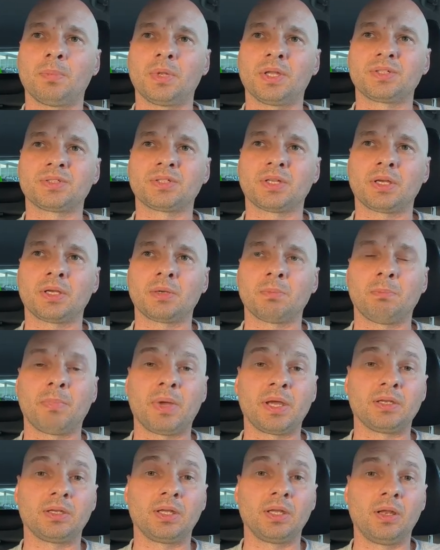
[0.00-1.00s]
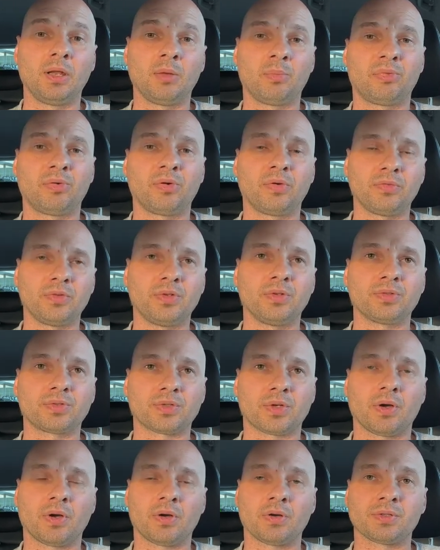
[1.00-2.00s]
let's say main dealer approved
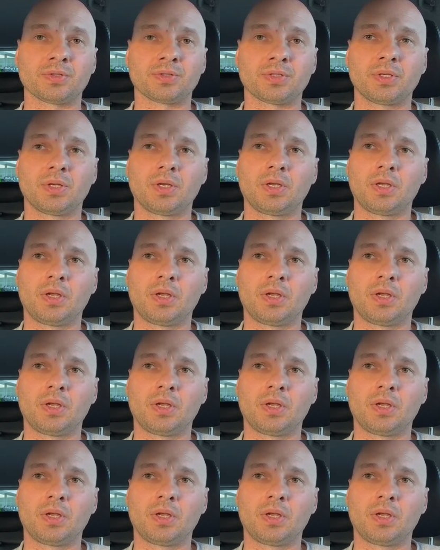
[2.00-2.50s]
used cars,